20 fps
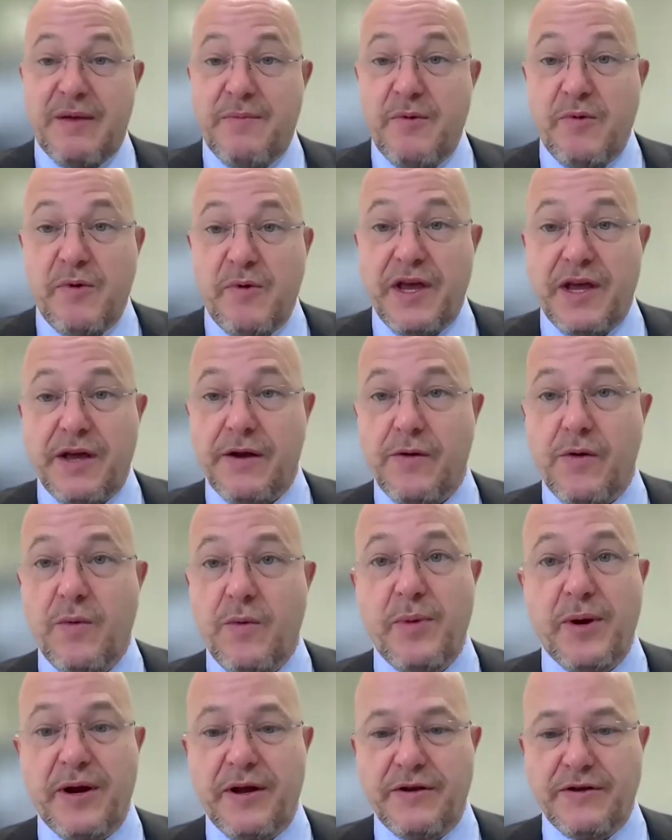maybe we can
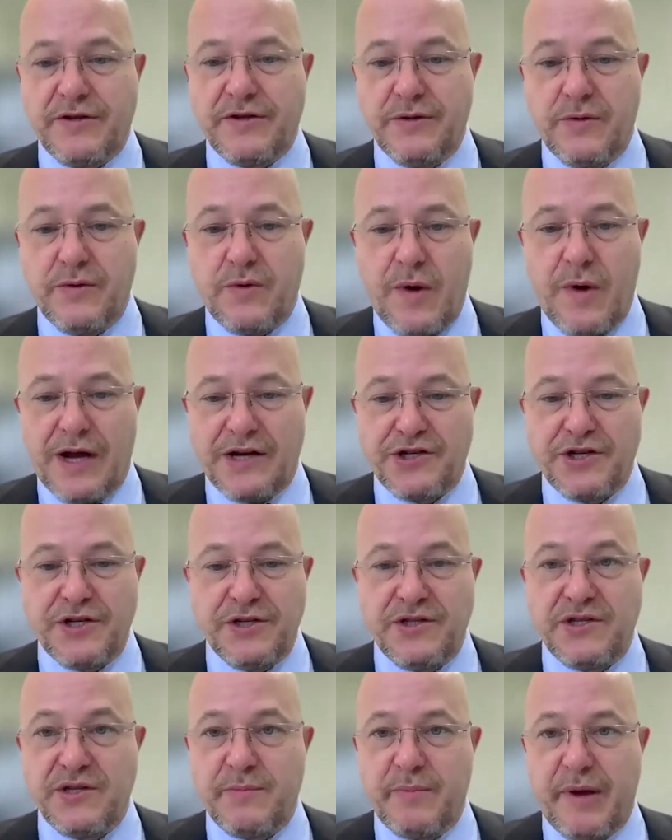open it to
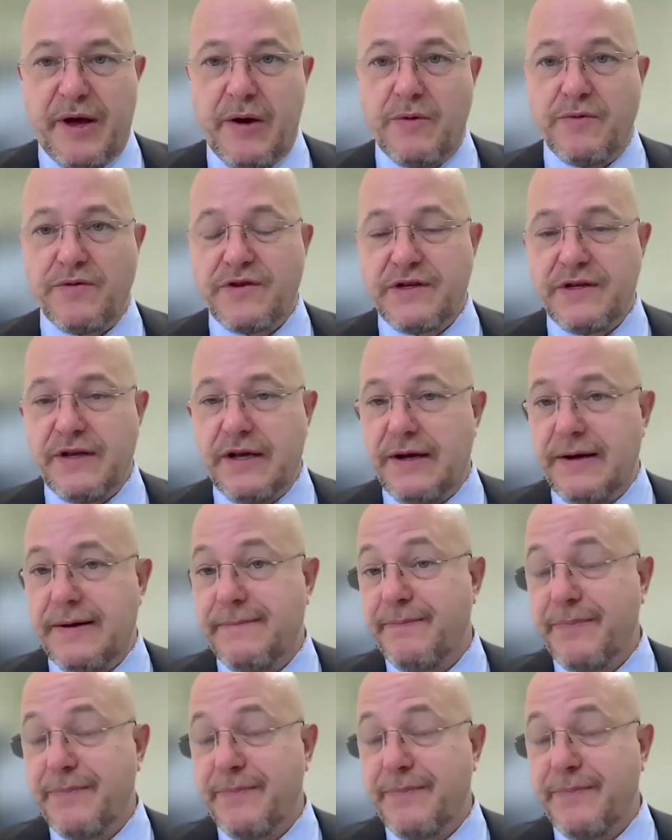questions about